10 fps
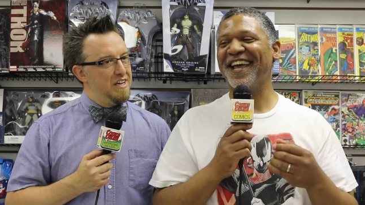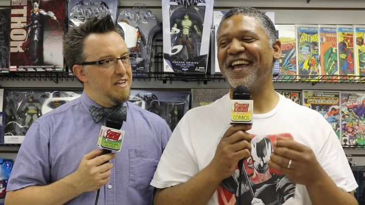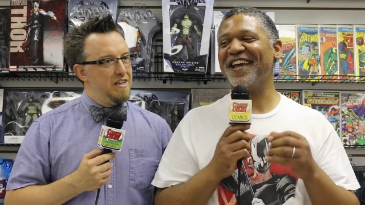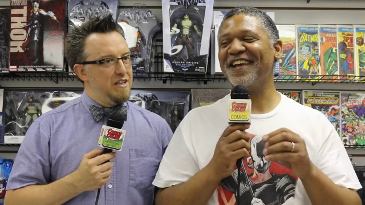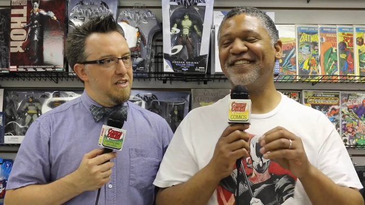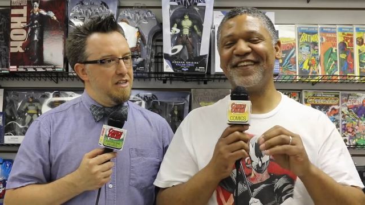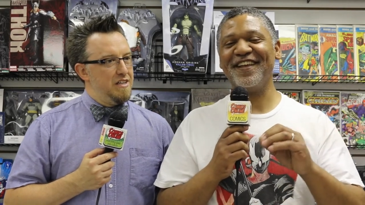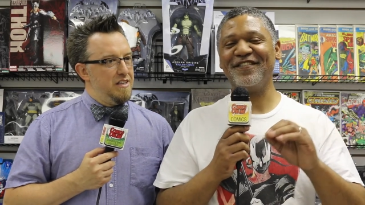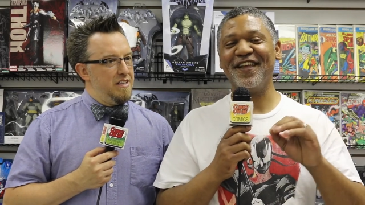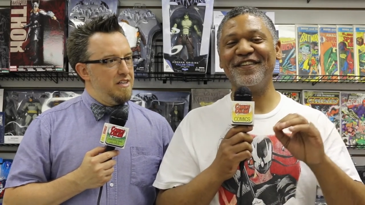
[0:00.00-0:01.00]

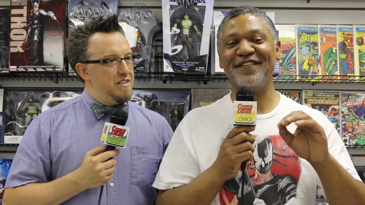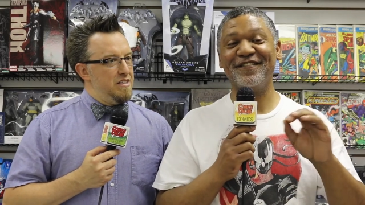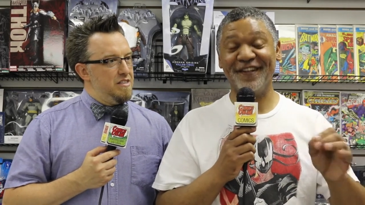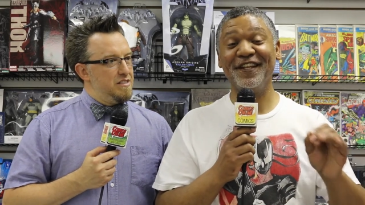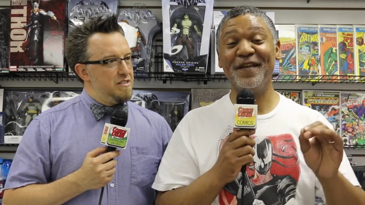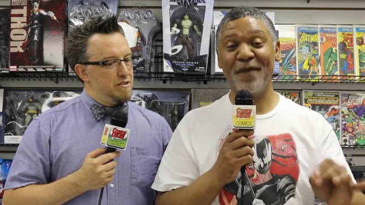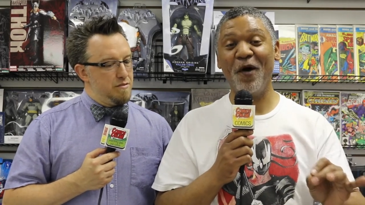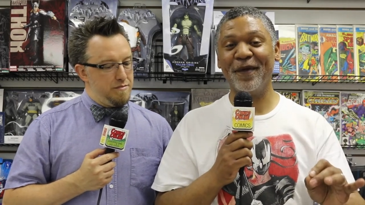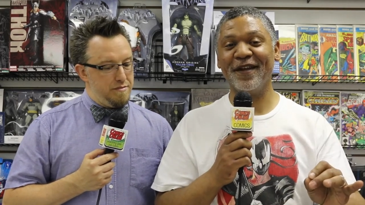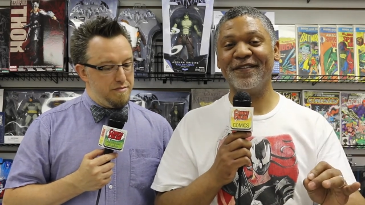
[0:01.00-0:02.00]
Speaker 1: It's a silly
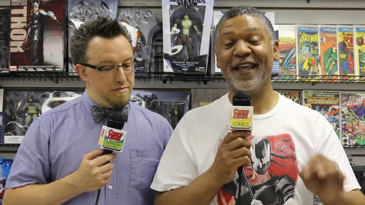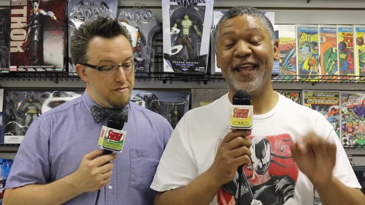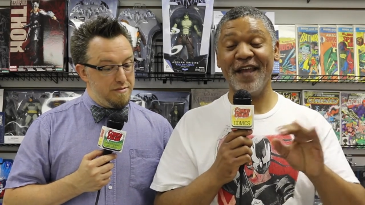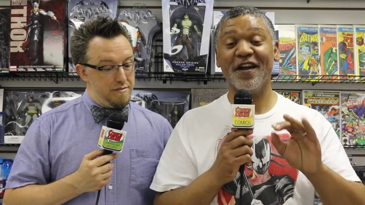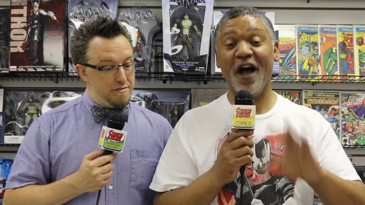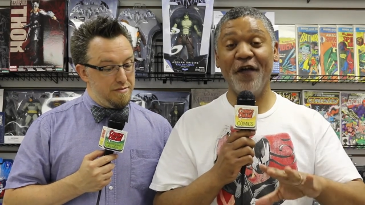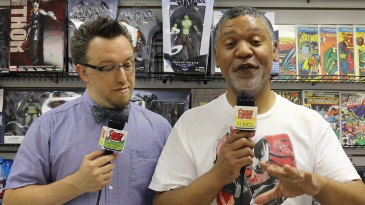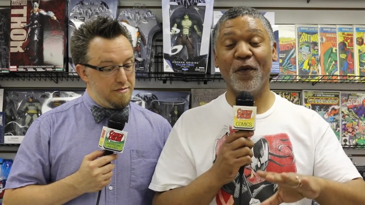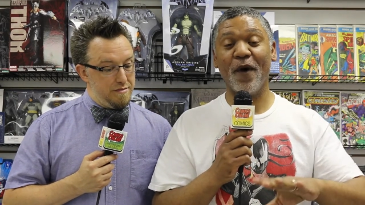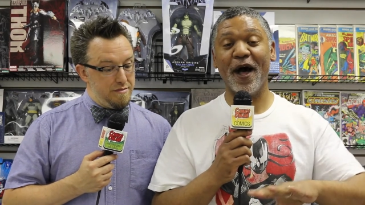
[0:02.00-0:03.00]
moment in
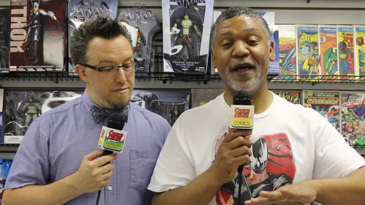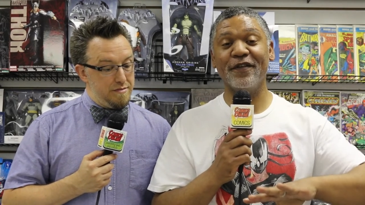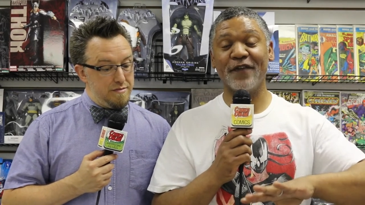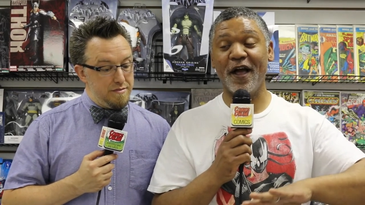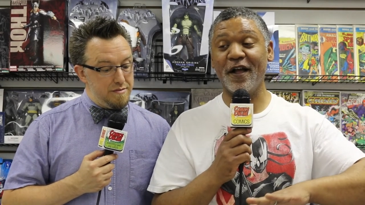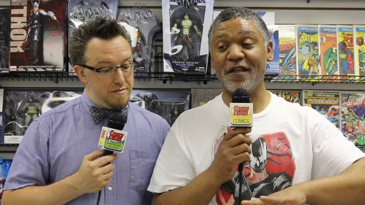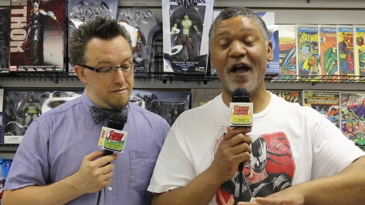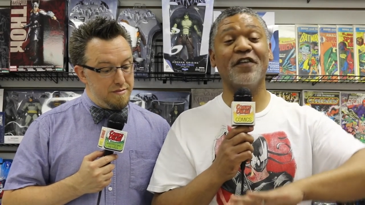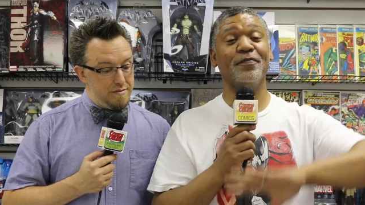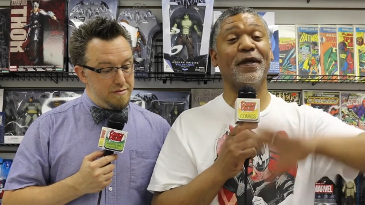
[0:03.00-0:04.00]
otherwise a
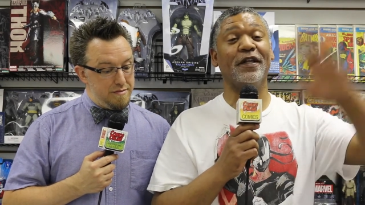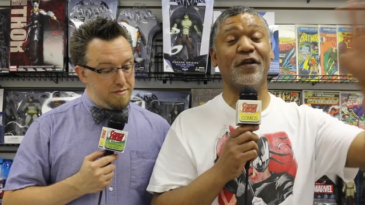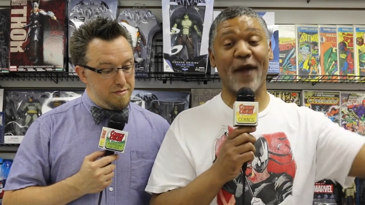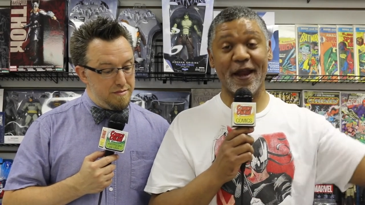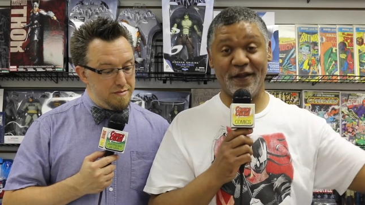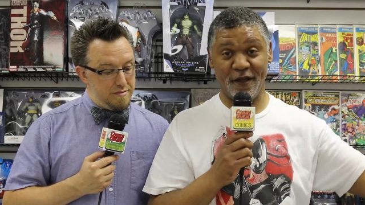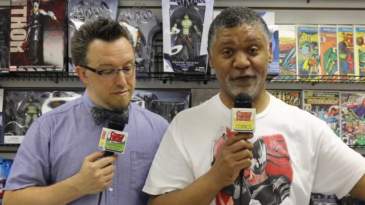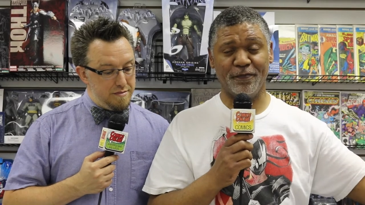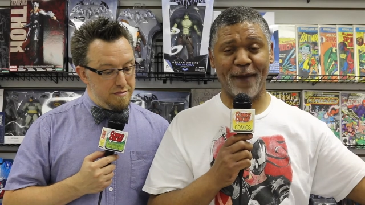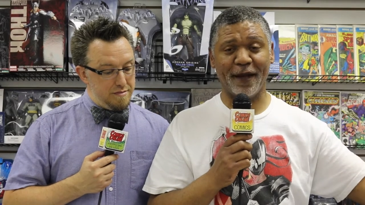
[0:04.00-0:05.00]
cosmically
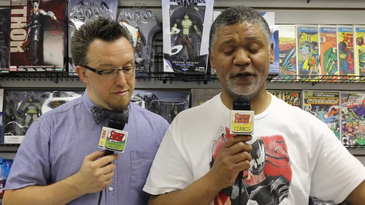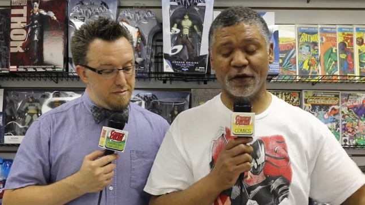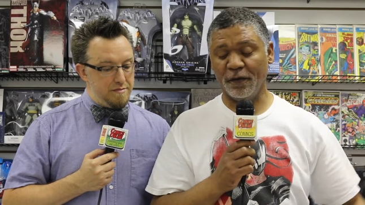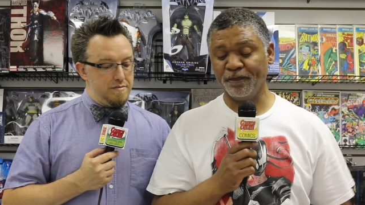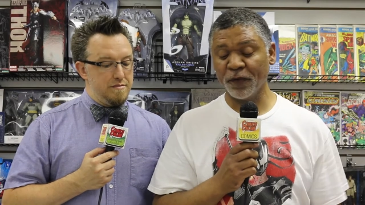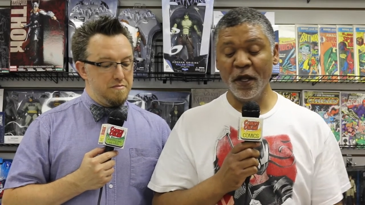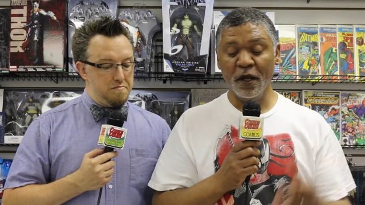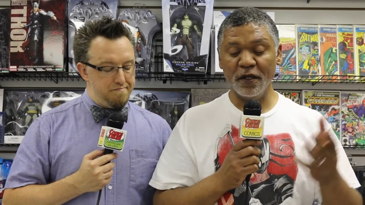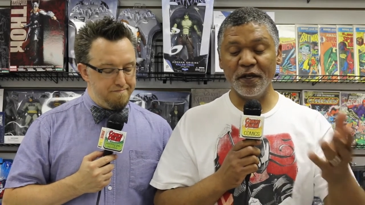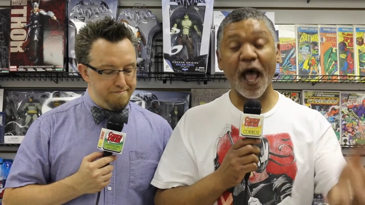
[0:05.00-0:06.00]
grandiose spectacle.
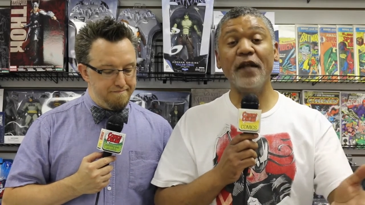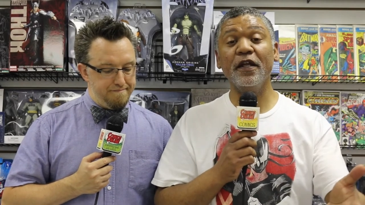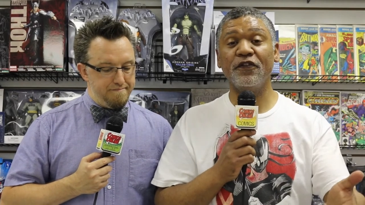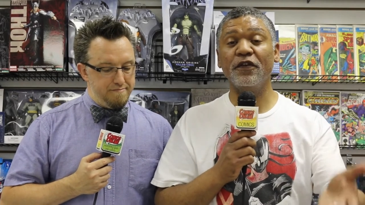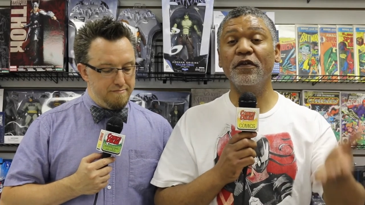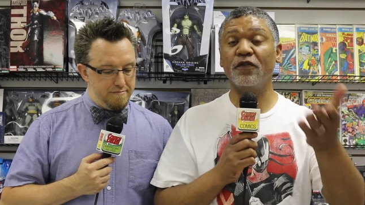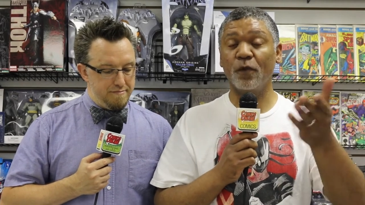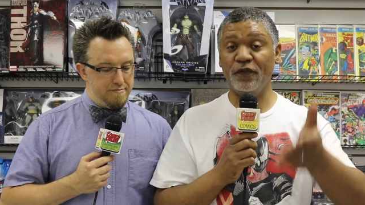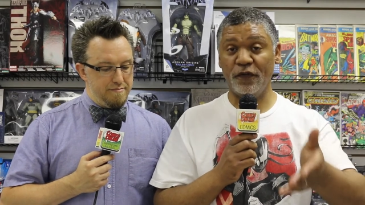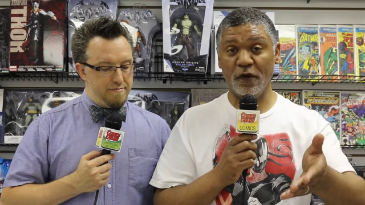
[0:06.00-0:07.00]
9
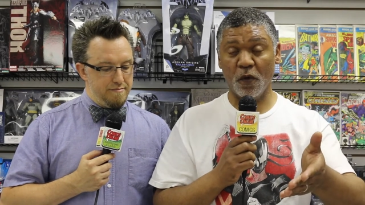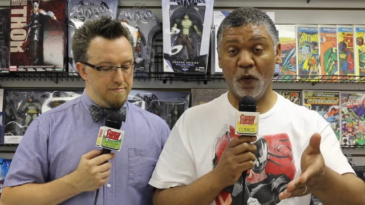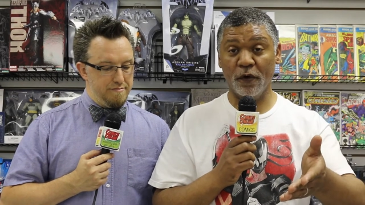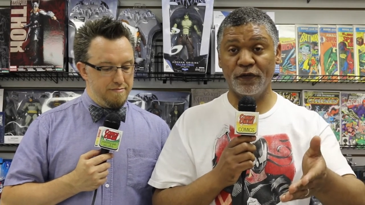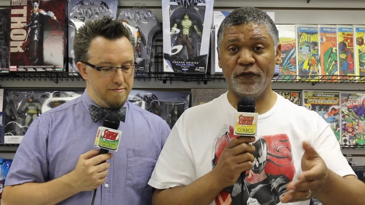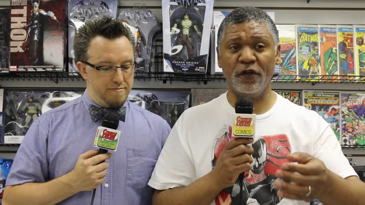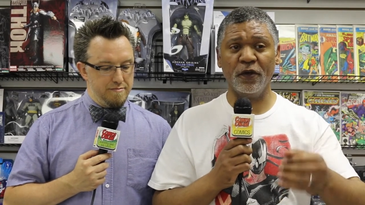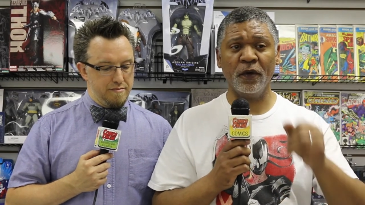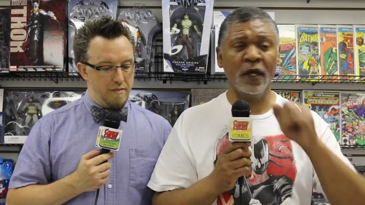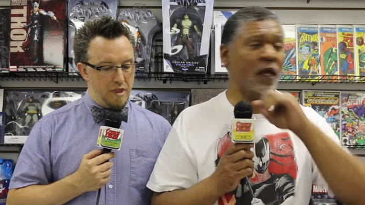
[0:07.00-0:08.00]
issues was Secret Wars
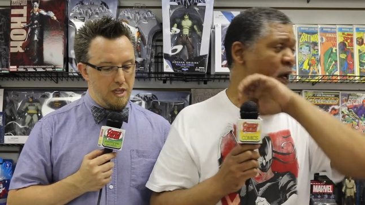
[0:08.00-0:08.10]
2.